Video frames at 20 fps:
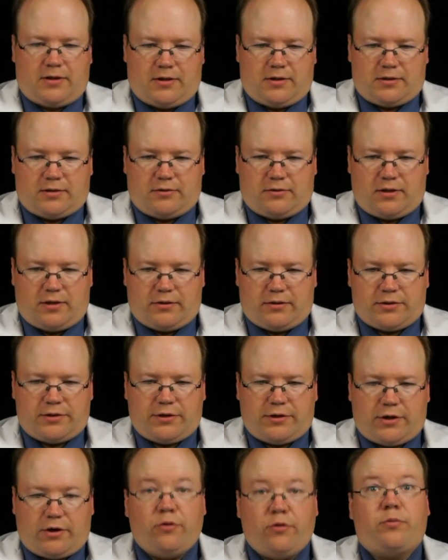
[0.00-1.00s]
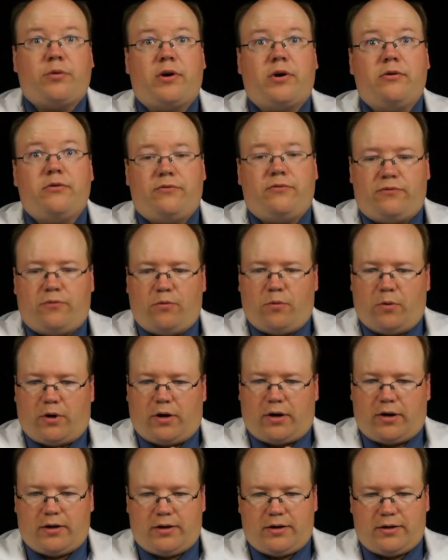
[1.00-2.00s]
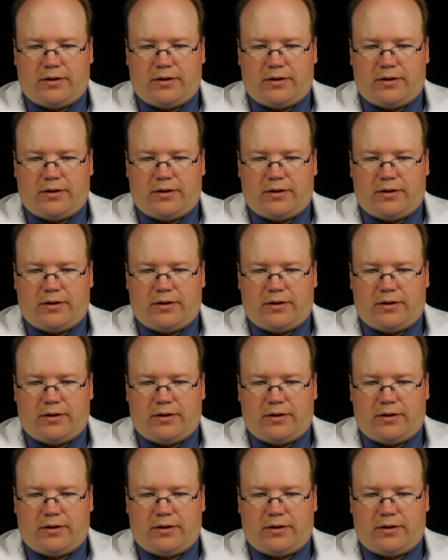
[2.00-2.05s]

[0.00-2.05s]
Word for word: So there's the GoPro 4,